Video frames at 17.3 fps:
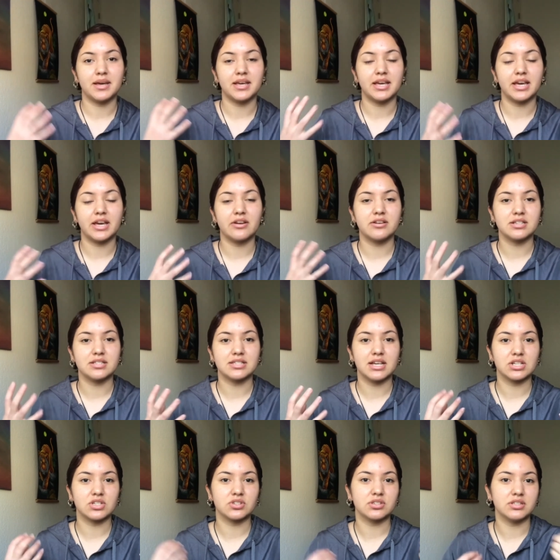hair is
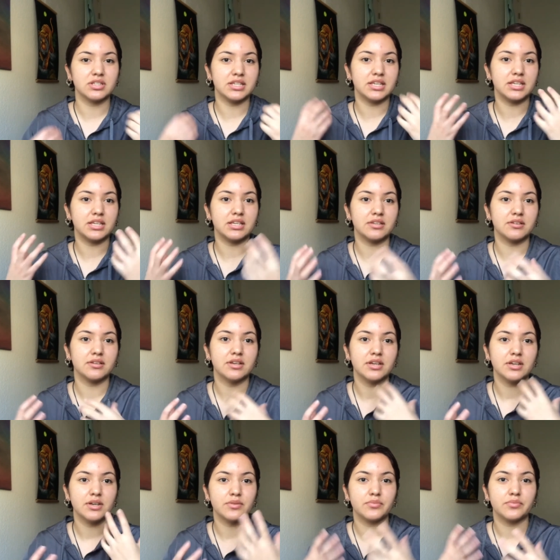naturally
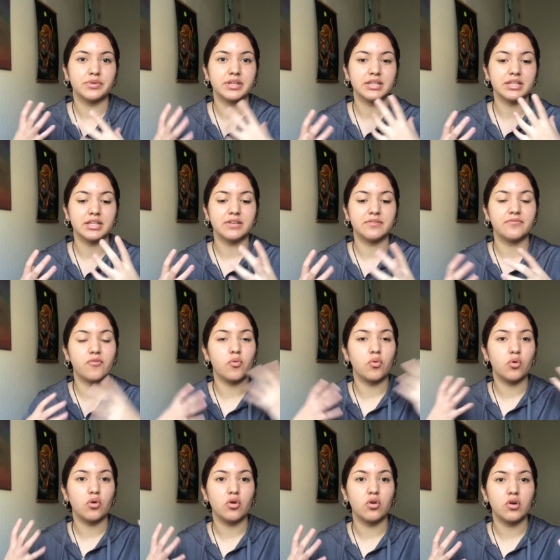really
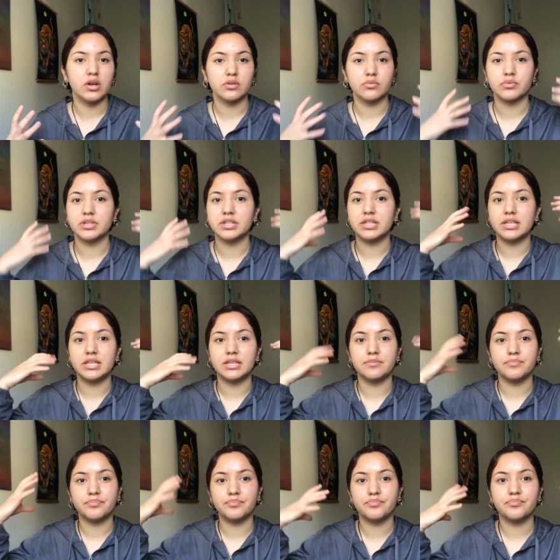full and really
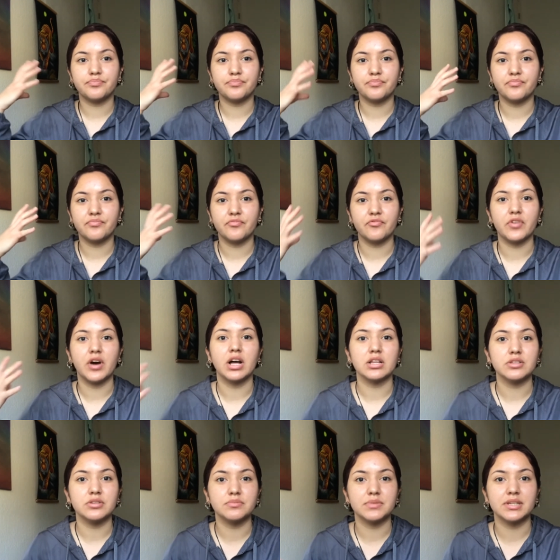
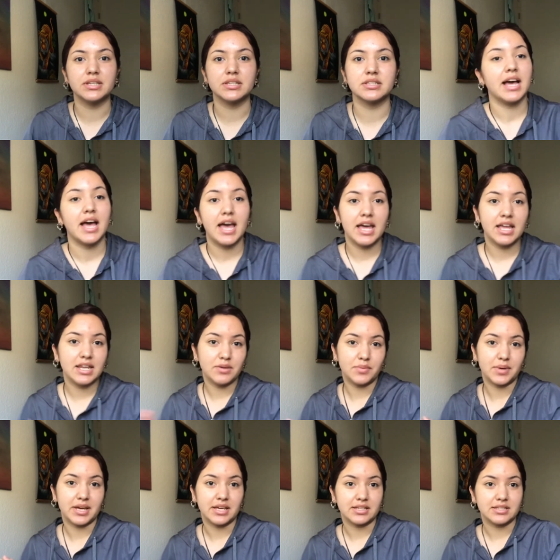voluminous.
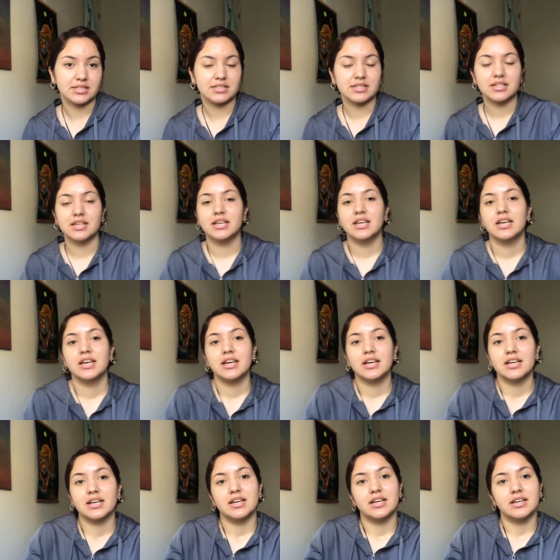Anyways,
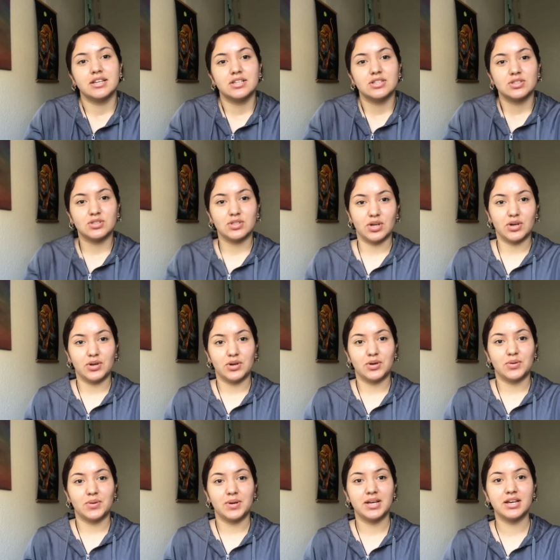
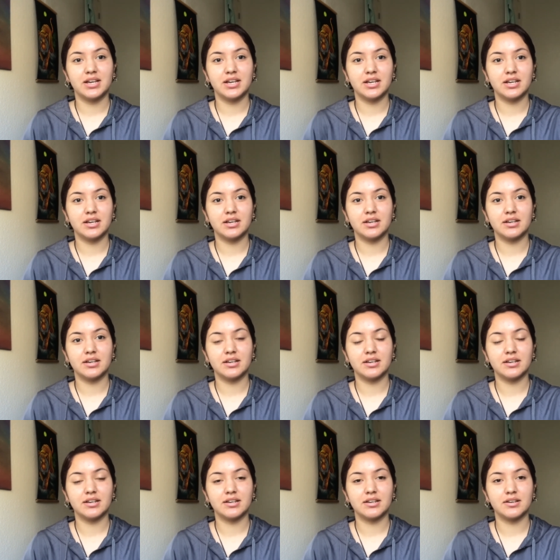so
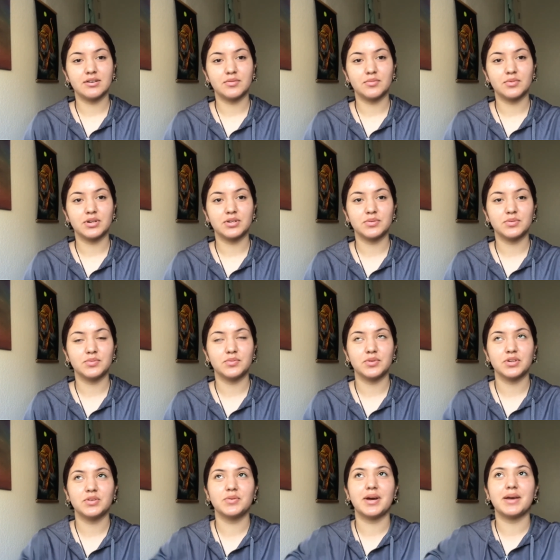where do
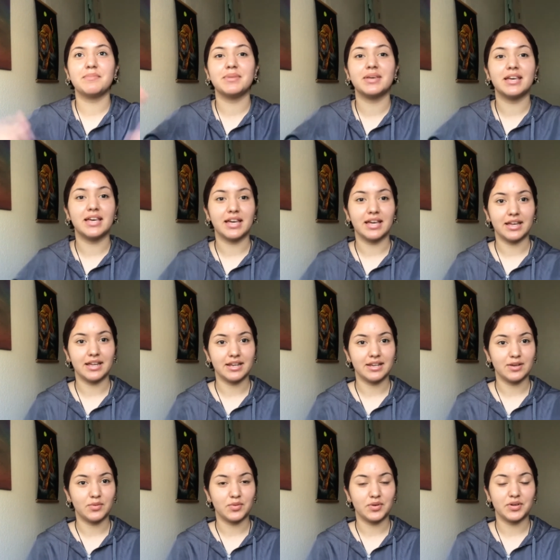where do I begin?
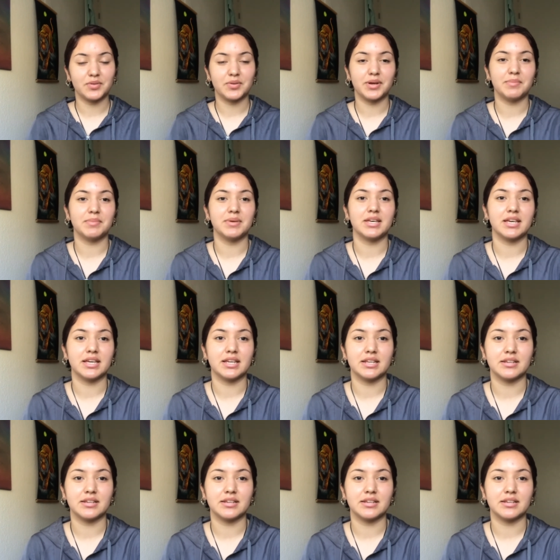Where do I begin?